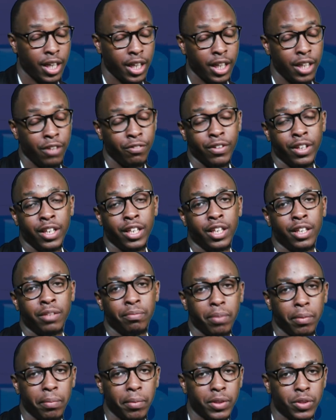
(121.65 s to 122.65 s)
even in
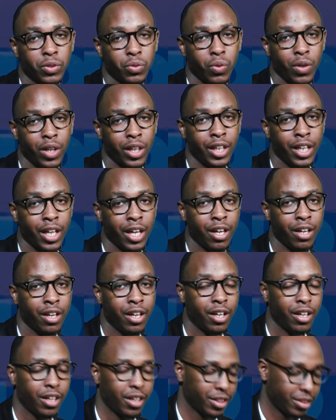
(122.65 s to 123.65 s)
Purpose
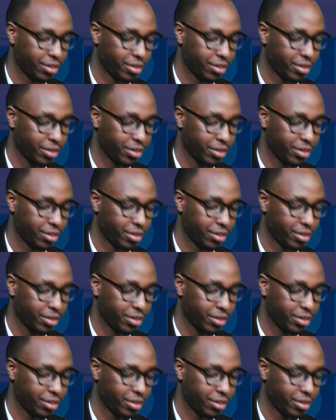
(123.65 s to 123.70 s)
Rwanda